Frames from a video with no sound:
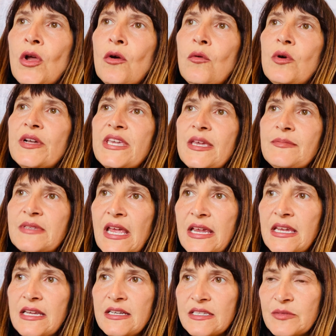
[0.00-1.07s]
will keep
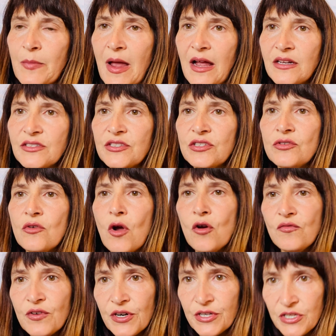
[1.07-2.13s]
taking us back to
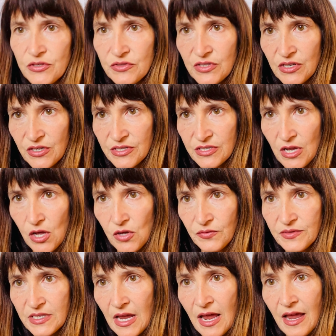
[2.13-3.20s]
over accusing
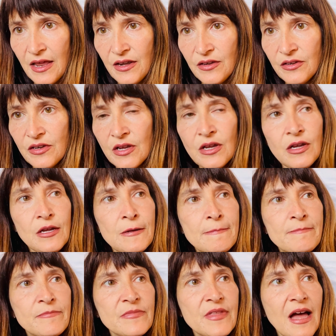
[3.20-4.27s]
ourselves and
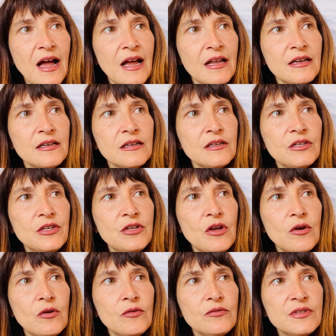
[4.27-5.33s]
that you
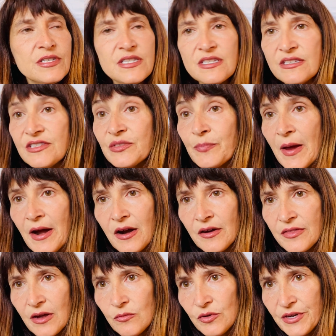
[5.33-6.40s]
know, this despair
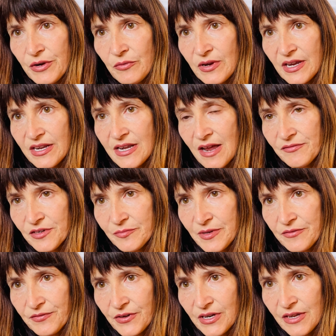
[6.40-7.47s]
that we, we can never
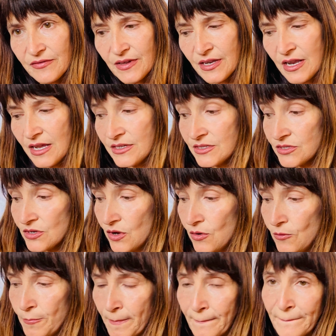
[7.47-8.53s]
be forgiven. And
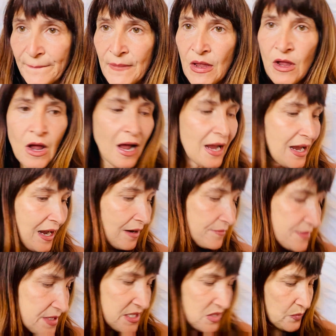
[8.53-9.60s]
so I have this